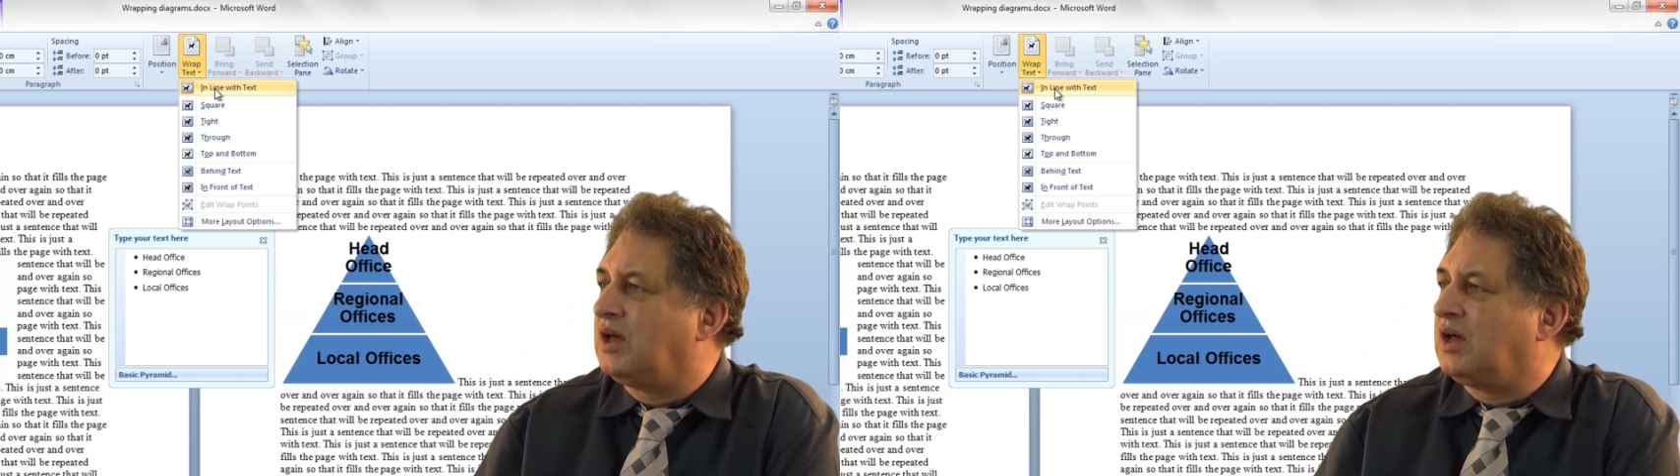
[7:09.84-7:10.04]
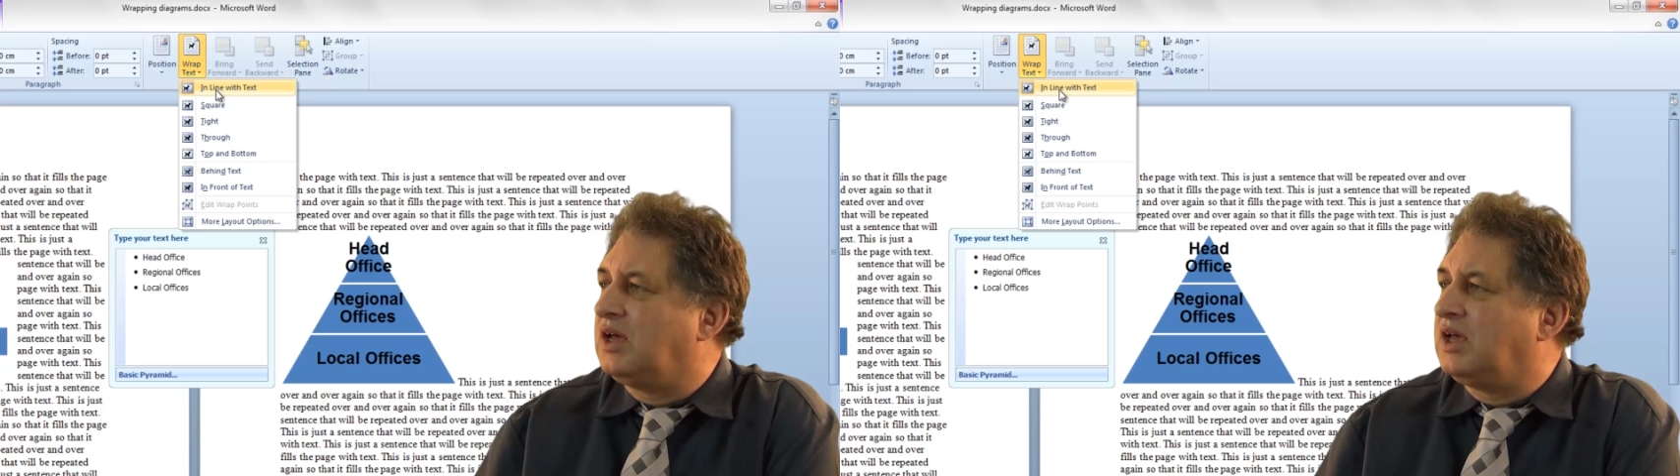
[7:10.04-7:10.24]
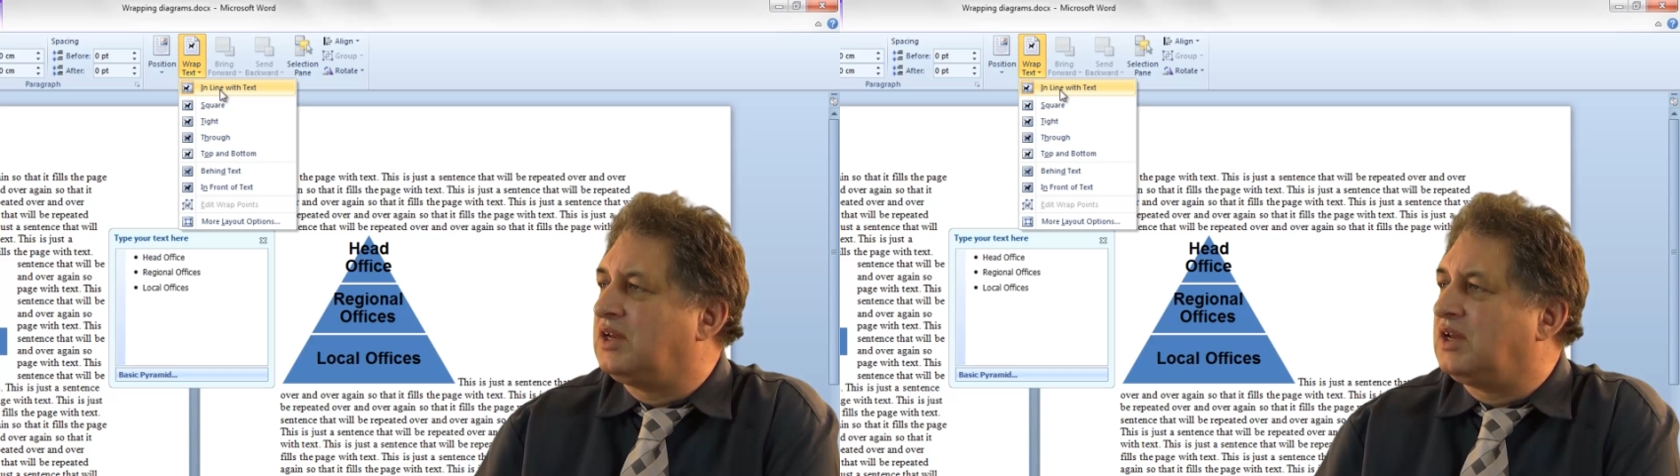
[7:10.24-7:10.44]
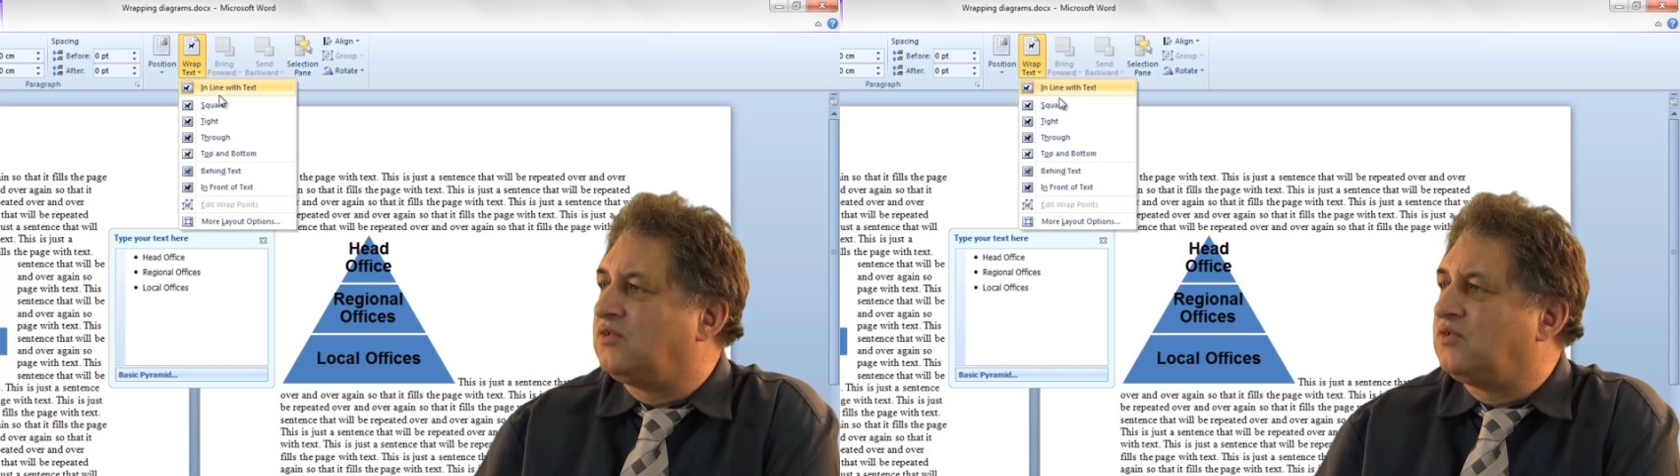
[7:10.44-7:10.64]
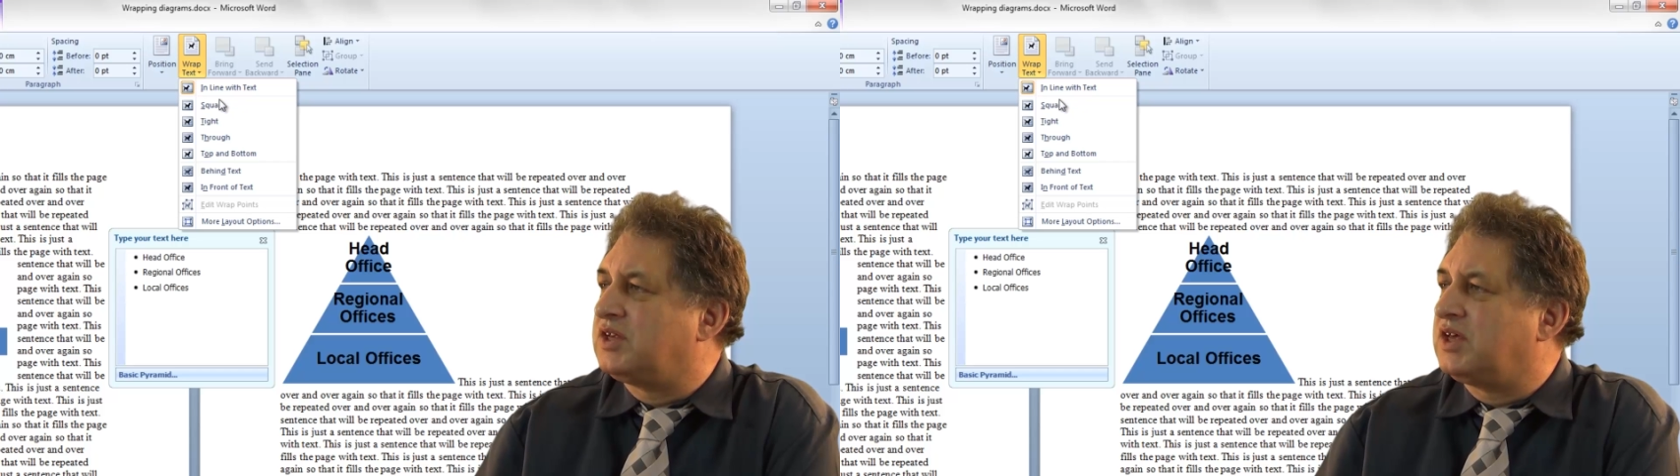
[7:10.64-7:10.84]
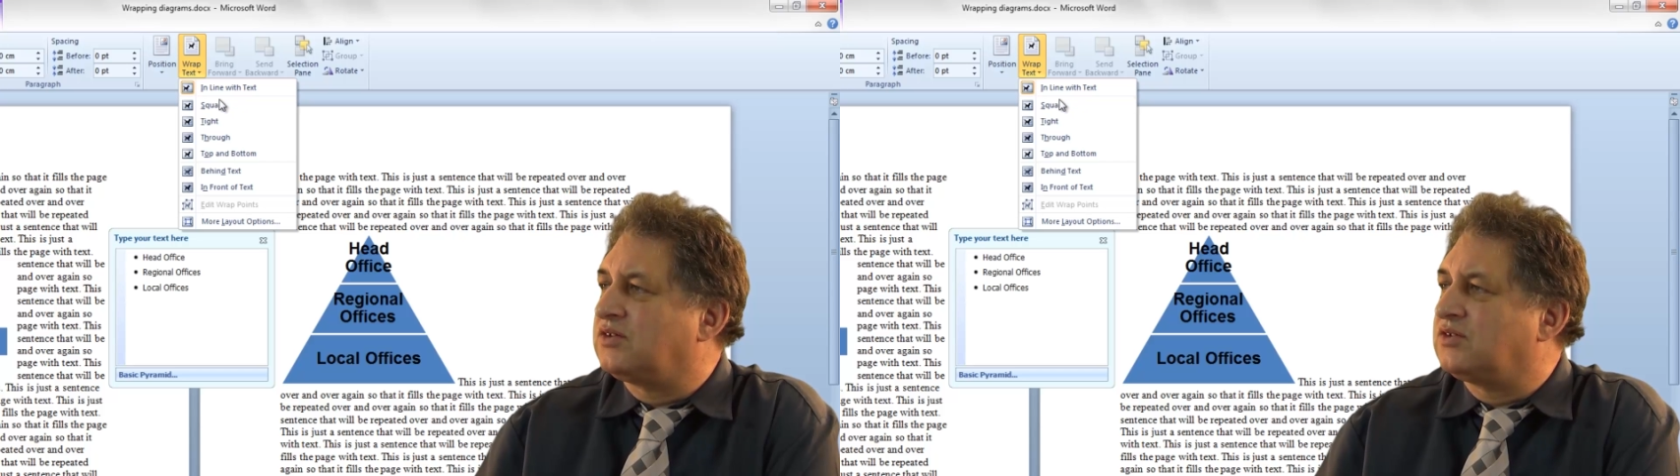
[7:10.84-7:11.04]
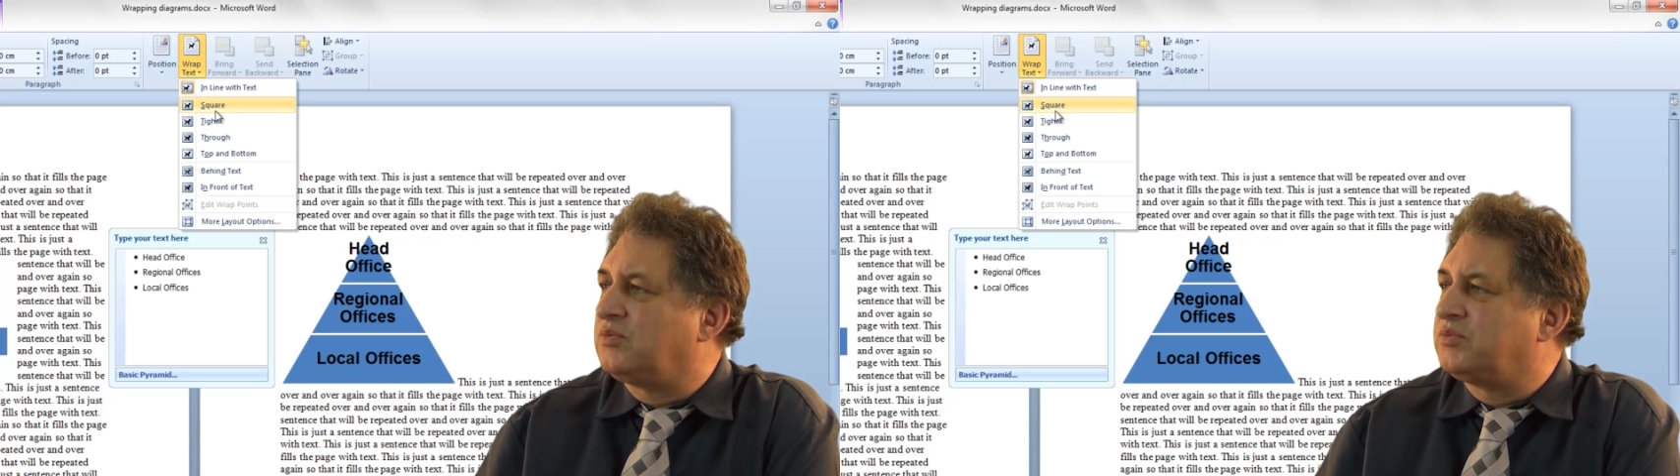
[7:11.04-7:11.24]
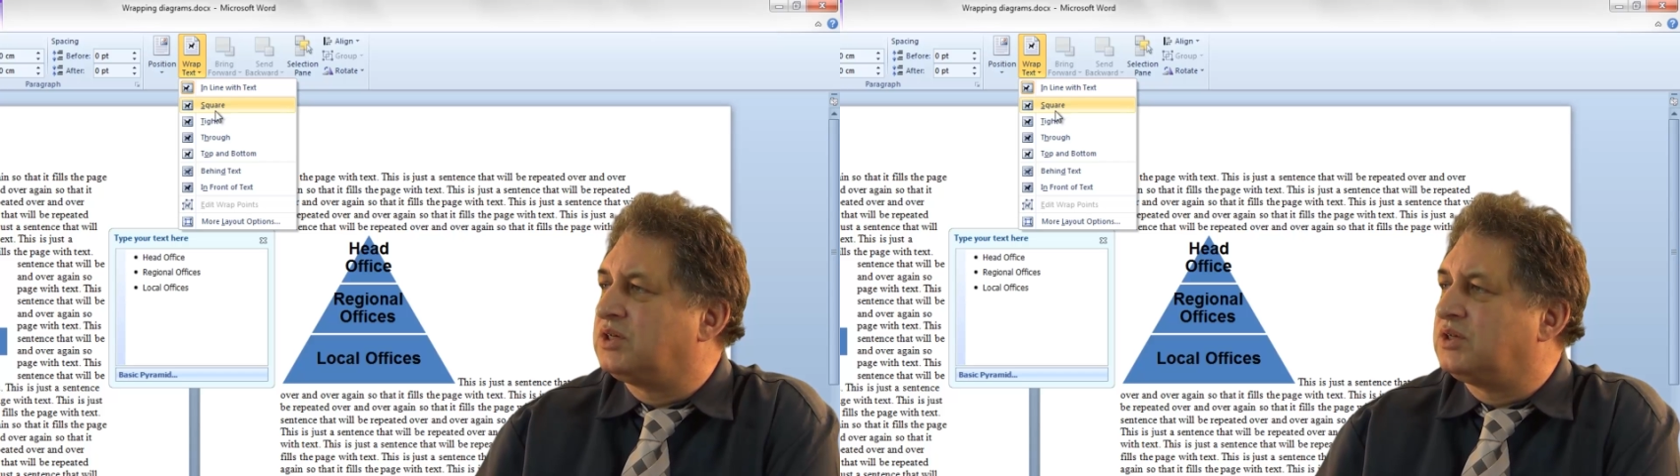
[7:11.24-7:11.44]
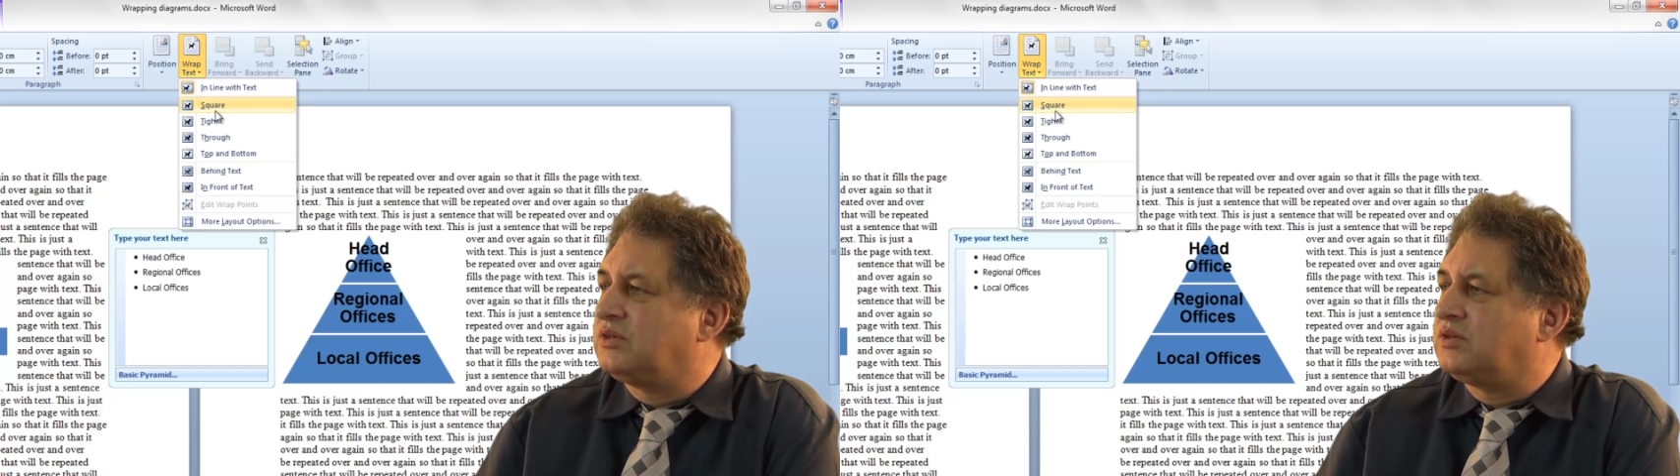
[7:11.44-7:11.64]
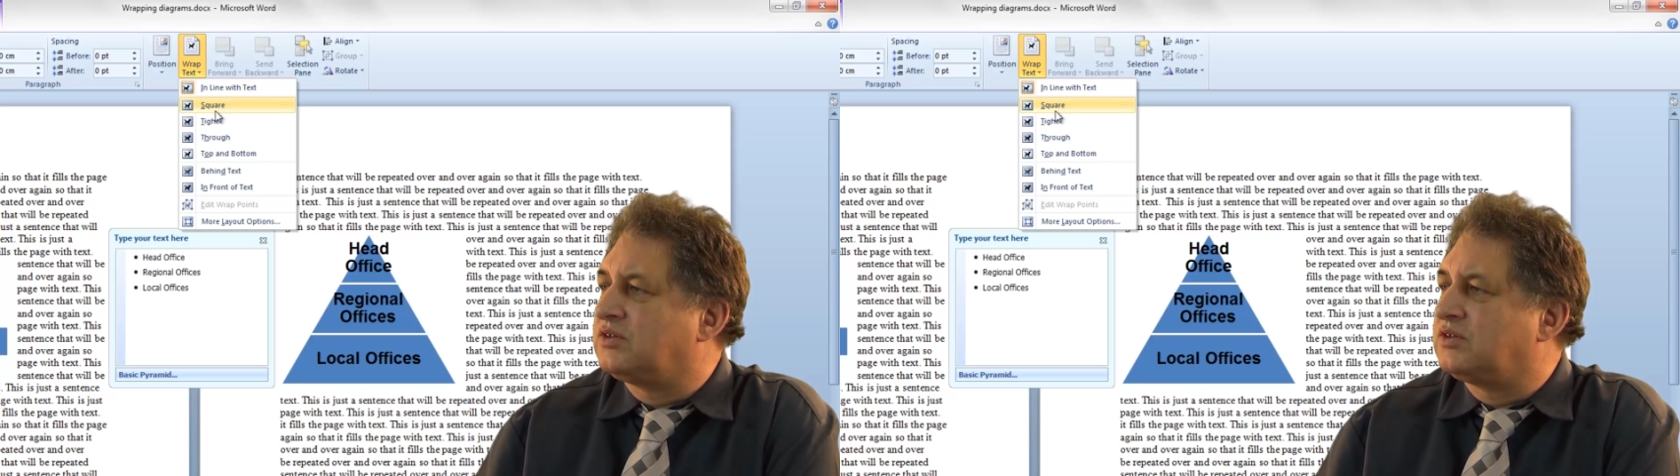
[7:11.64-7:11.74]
inline with text option,